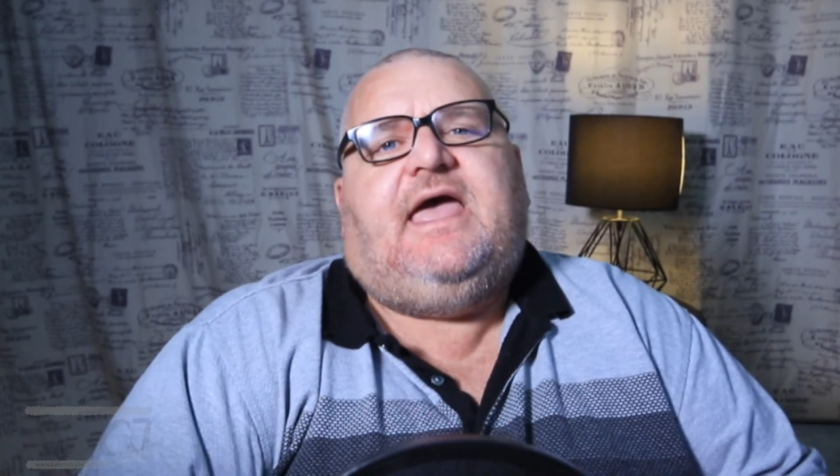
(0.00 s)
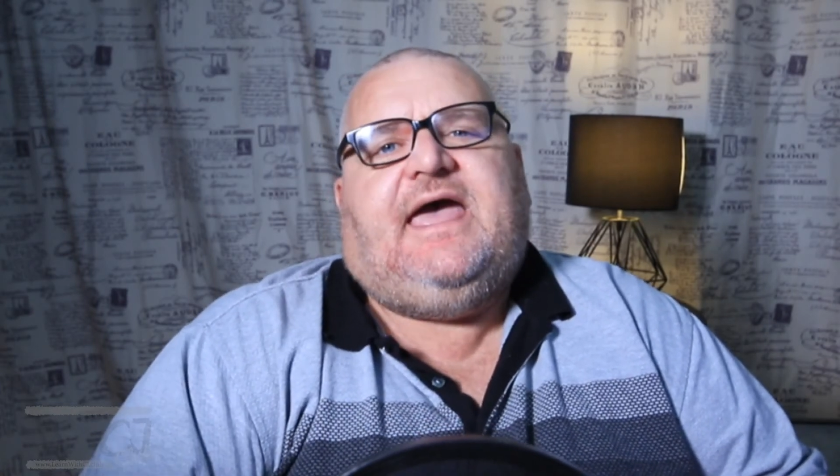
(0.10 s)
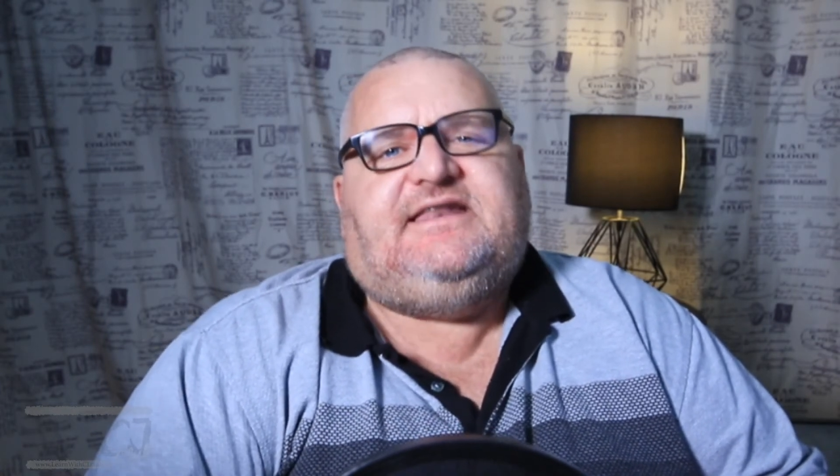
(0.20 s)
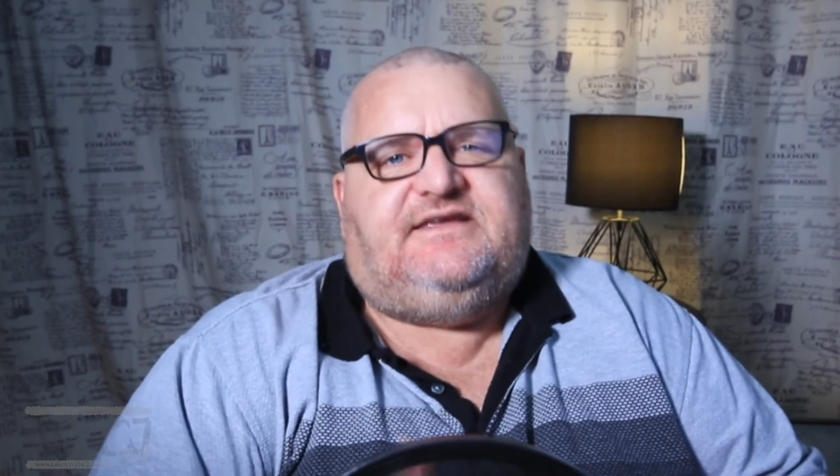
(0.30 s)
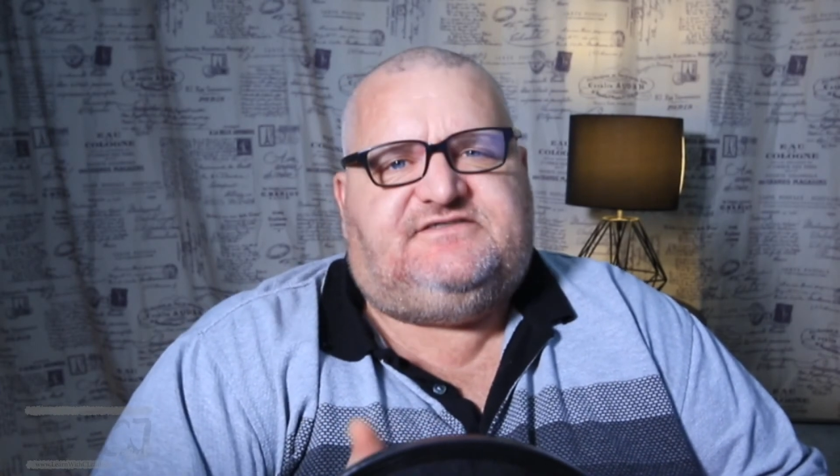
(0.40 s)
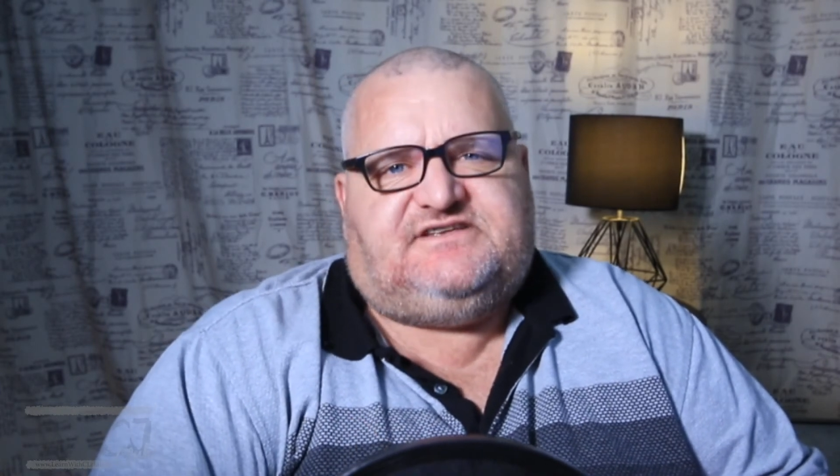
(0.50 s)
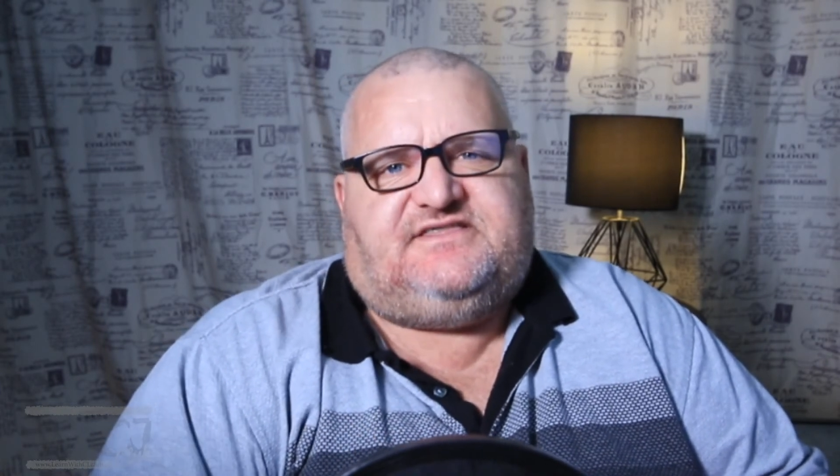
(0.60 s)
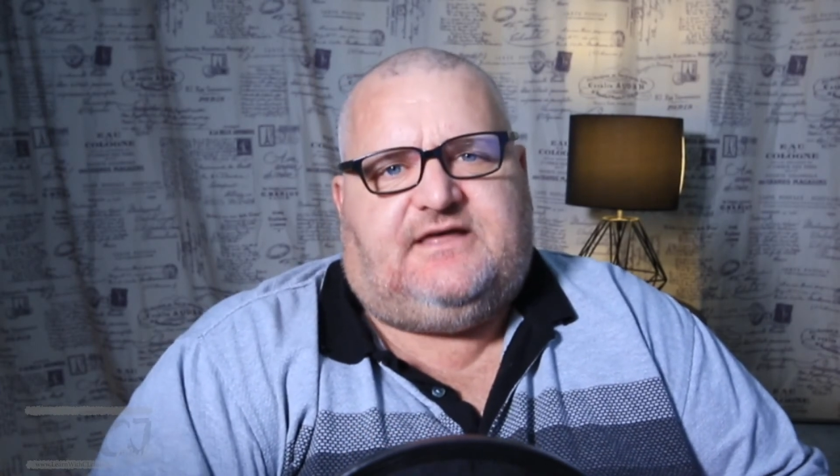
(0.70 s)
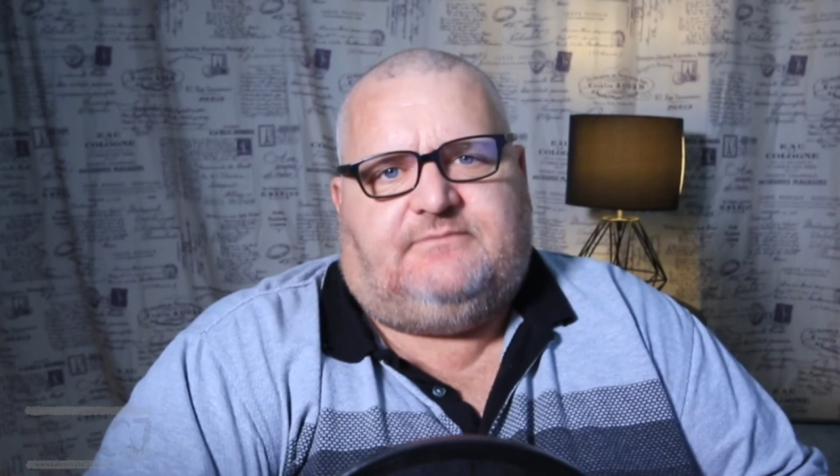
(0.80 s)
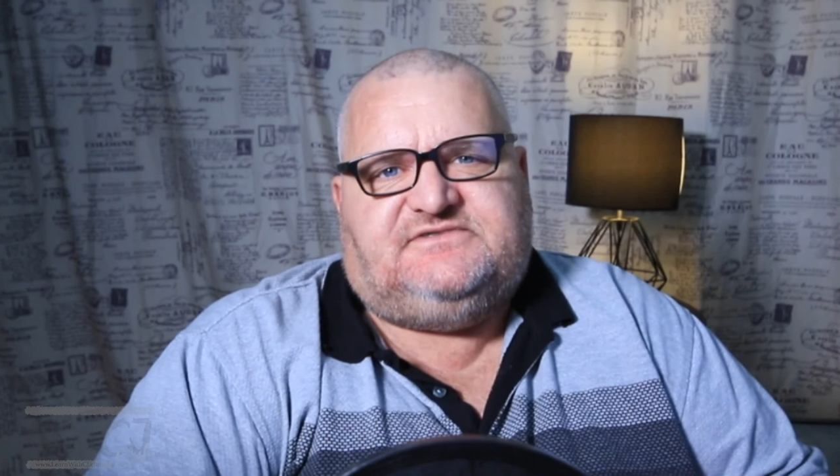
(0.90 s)
and give us a
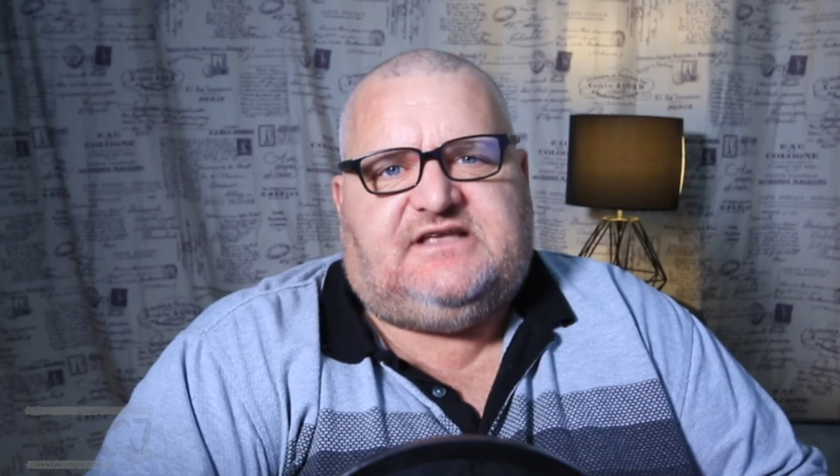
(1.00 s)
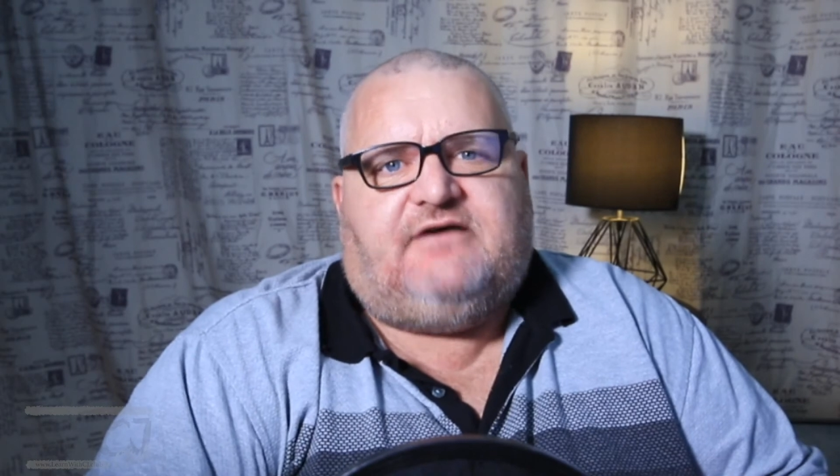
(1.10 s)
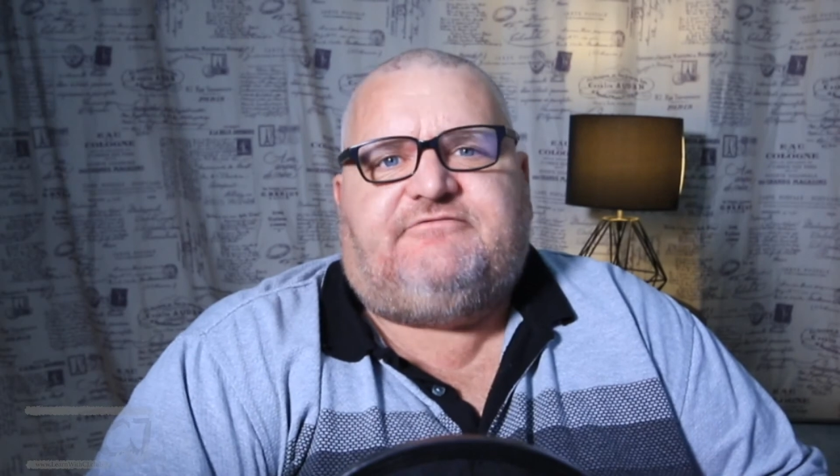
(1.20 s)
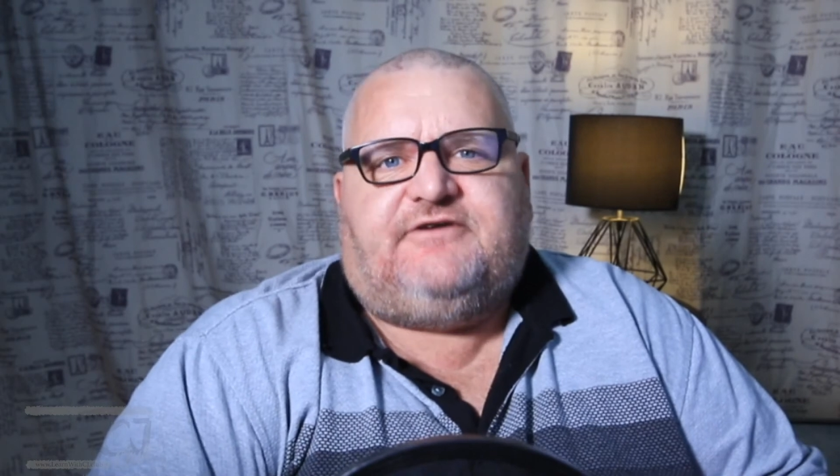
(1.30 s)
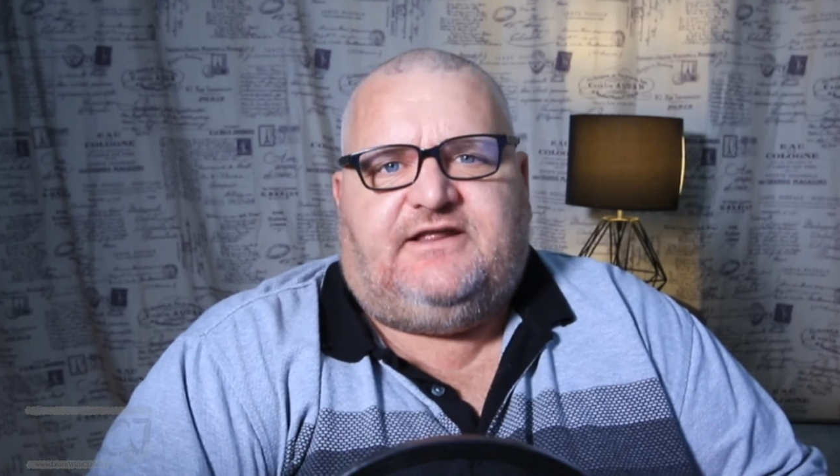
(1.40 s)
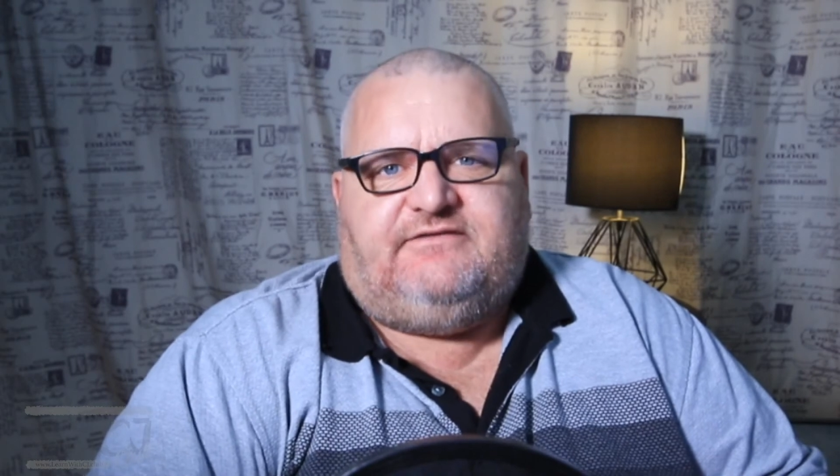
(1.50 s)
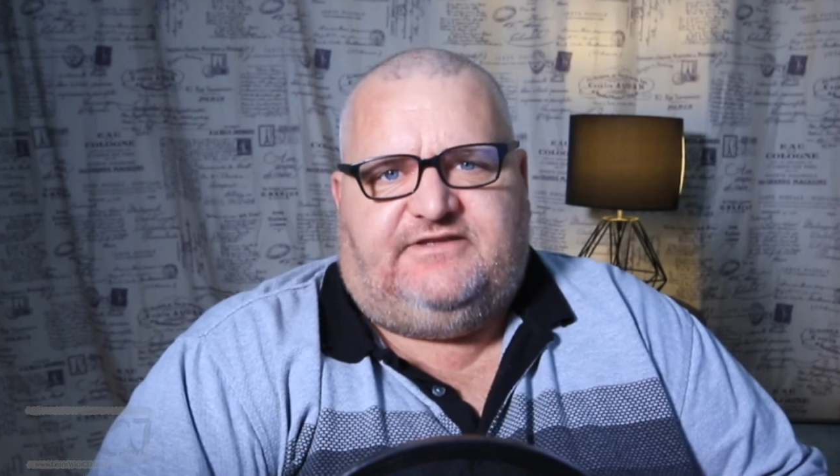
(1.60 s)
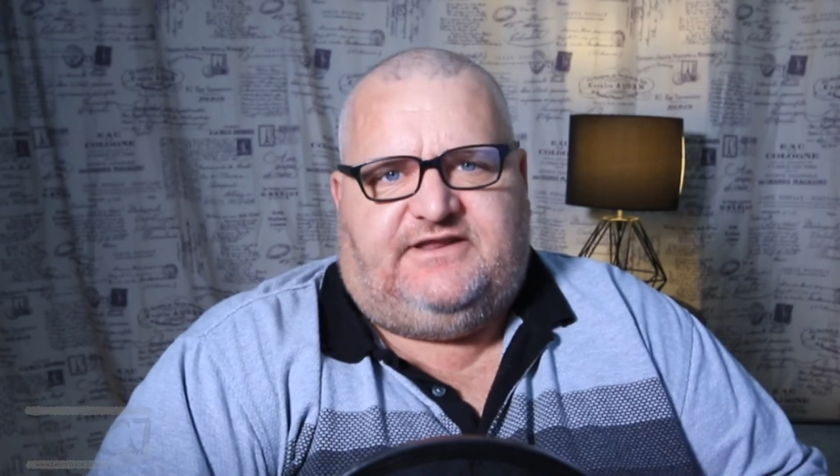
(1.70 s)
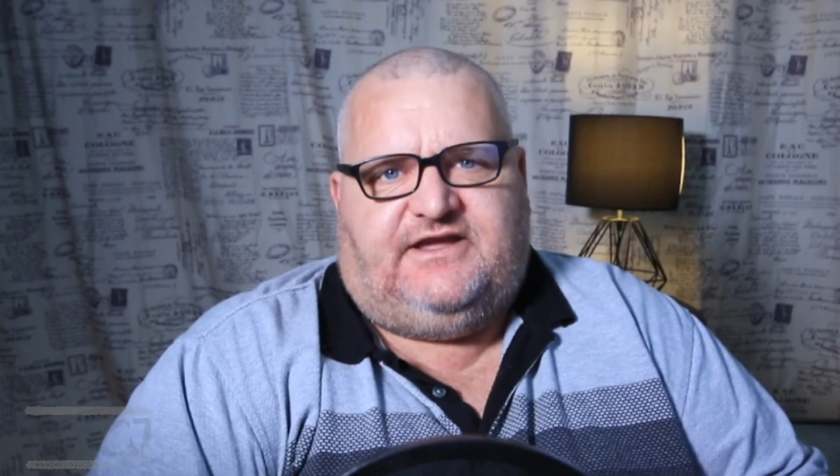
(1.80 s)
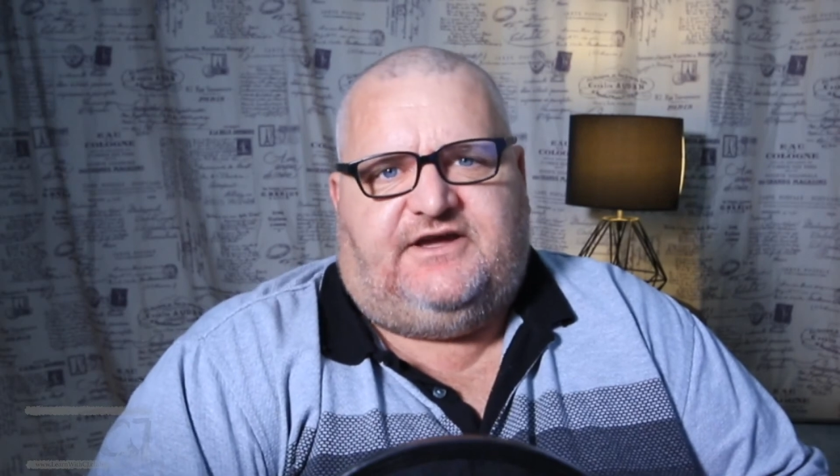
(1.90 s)
thumbs up for any
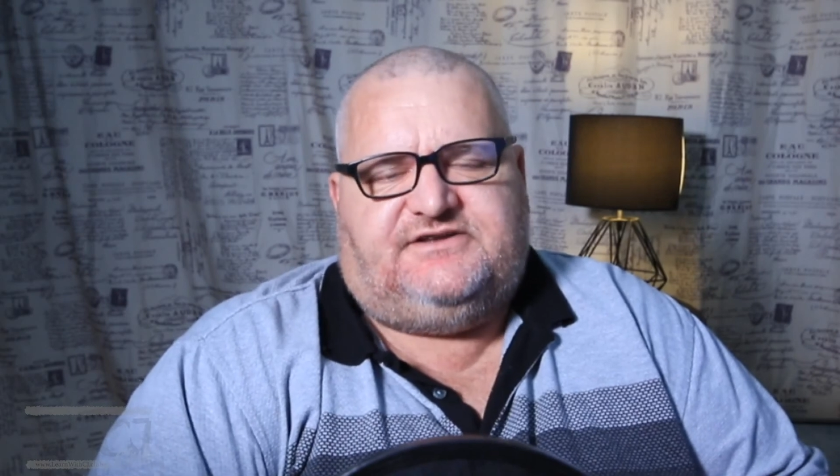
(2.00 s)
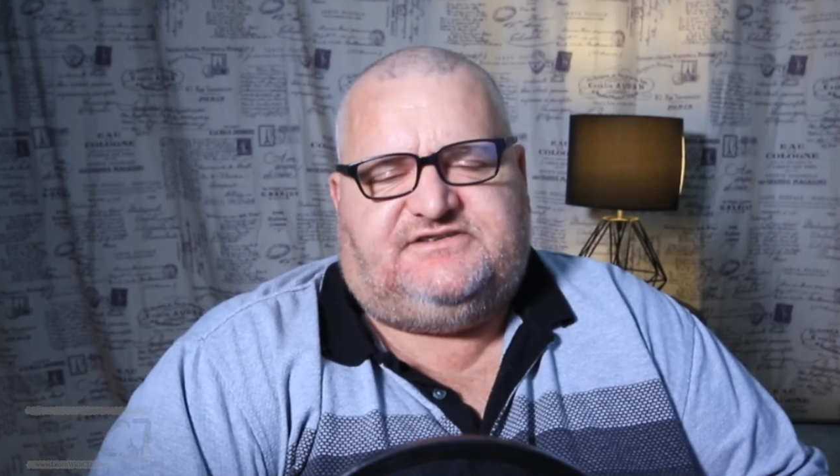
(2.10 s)
videos